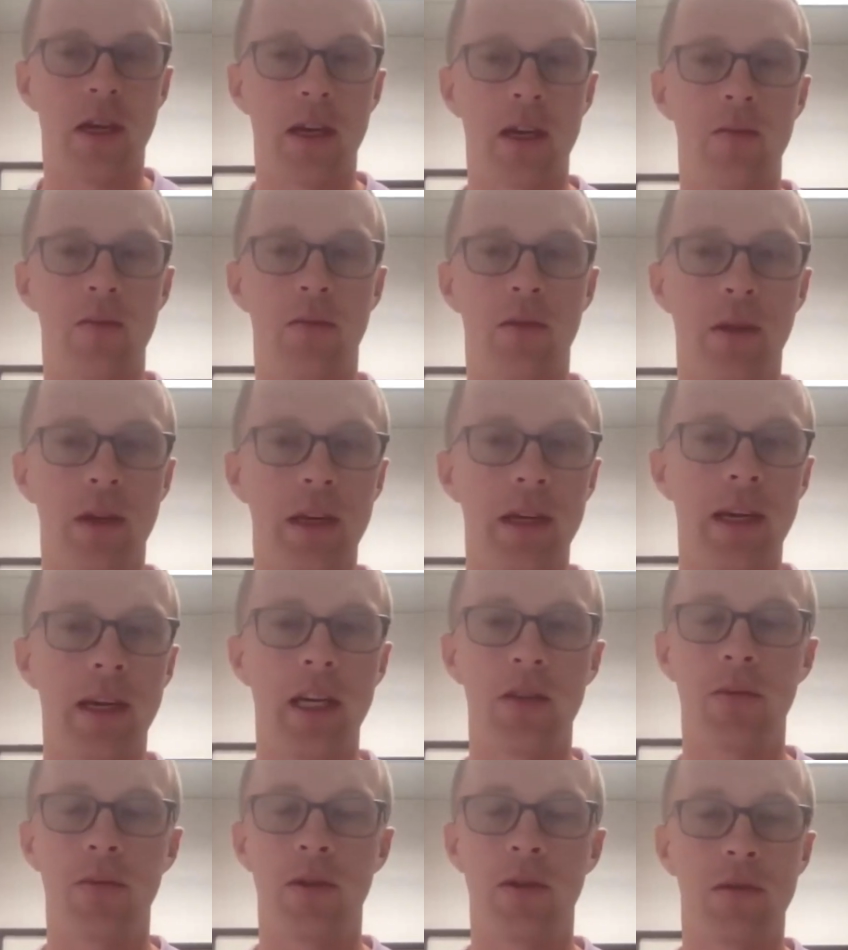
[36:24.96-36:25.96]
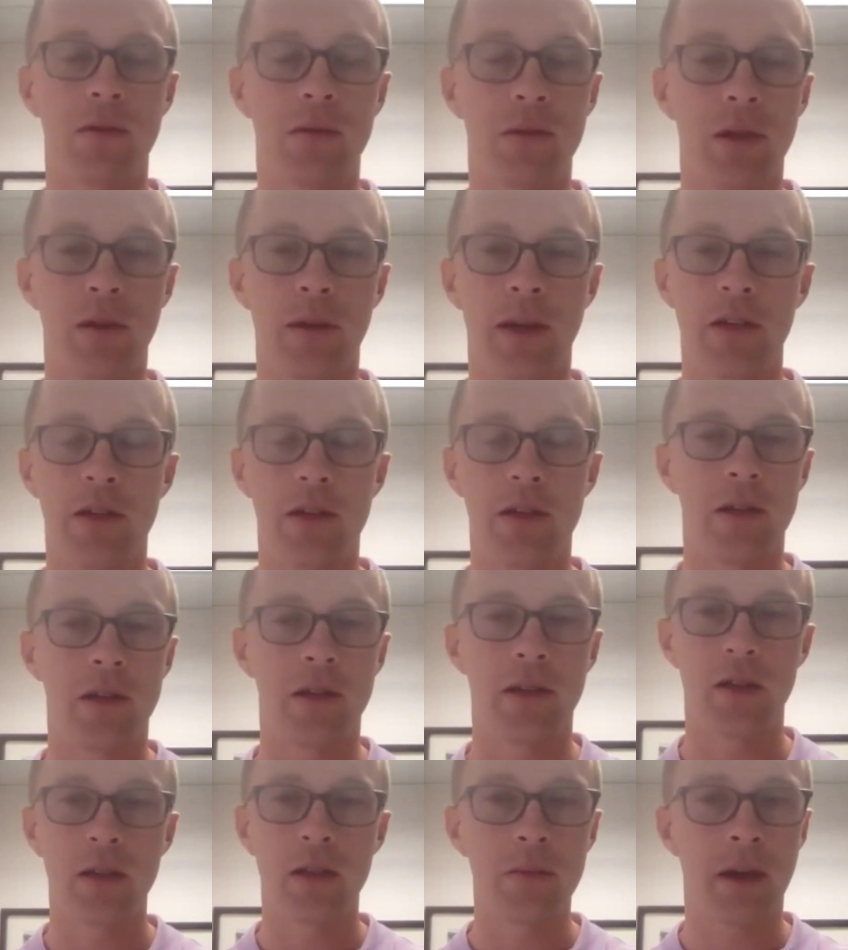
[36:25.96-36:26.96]
Jackie, employee engagement, food donation.
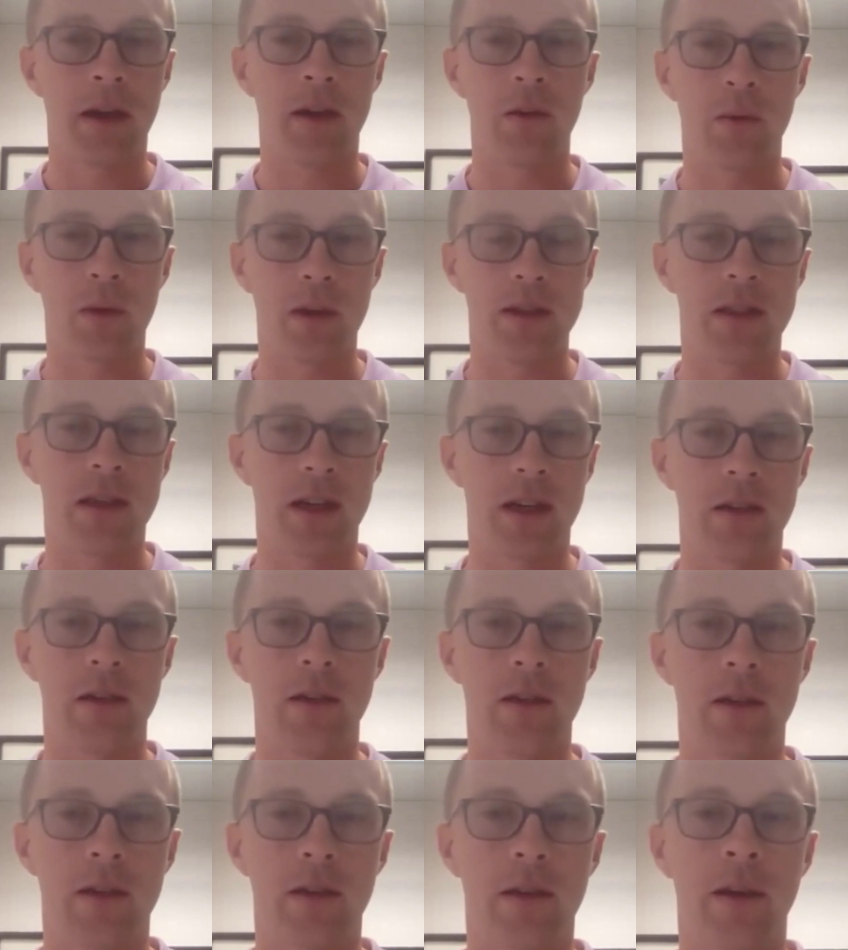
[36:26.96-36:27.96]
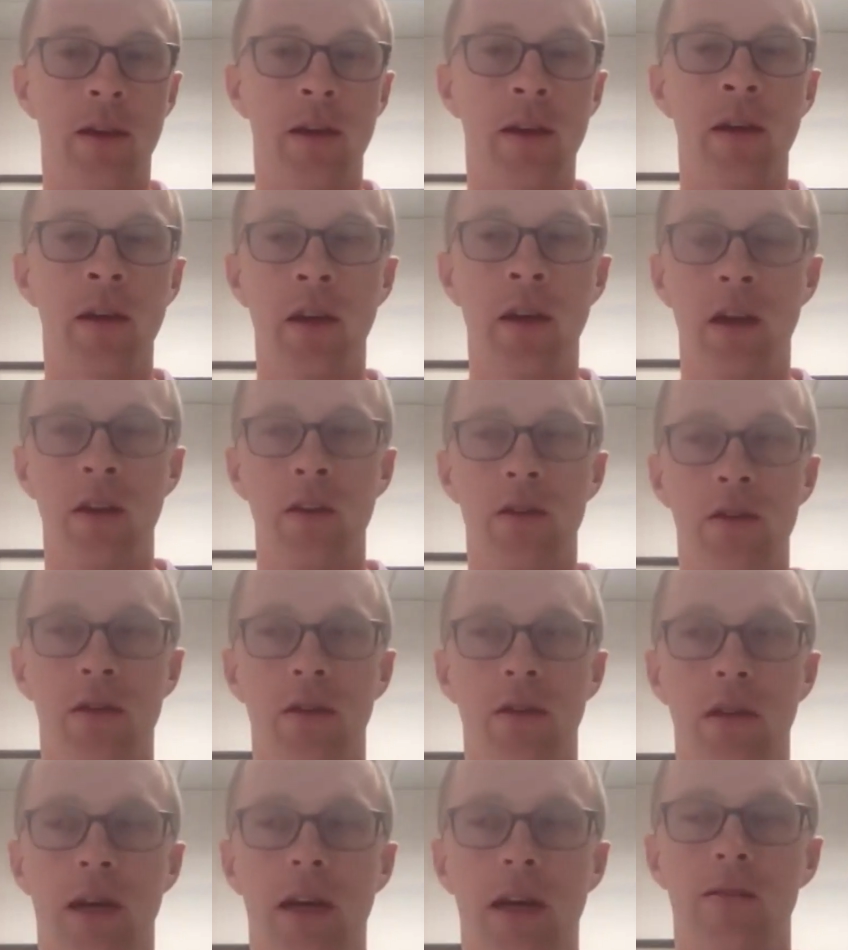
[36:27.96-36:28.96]
It doesn't matter what sector you're in. There's
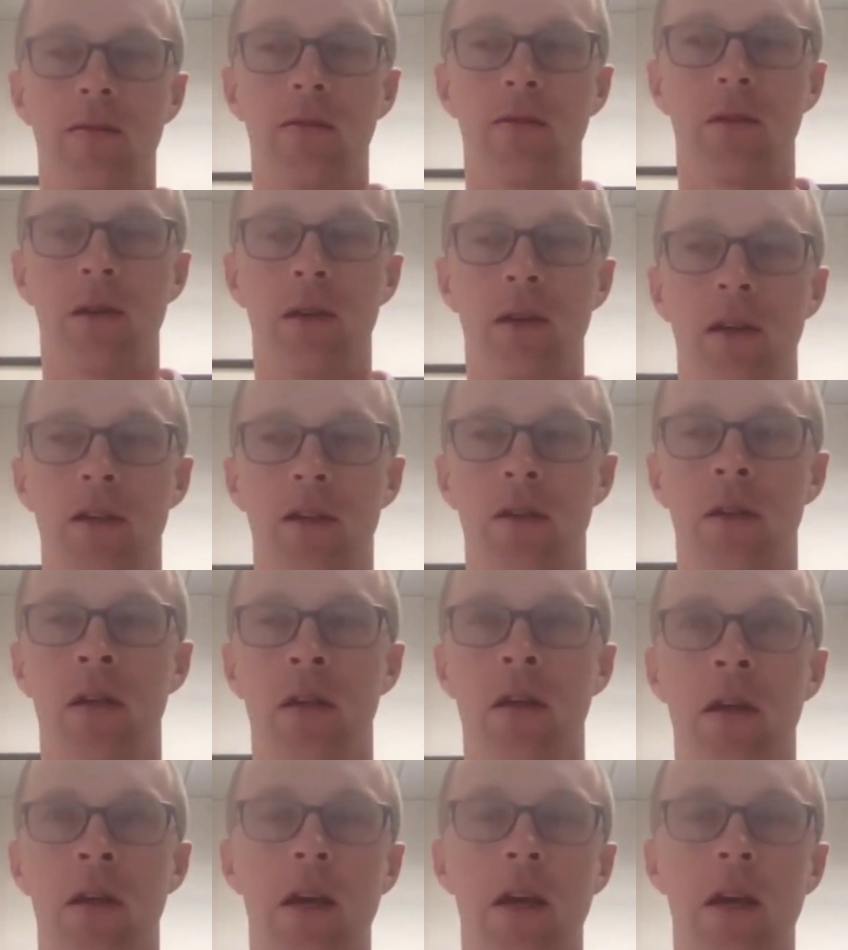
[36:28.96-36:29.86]
a lot of learnings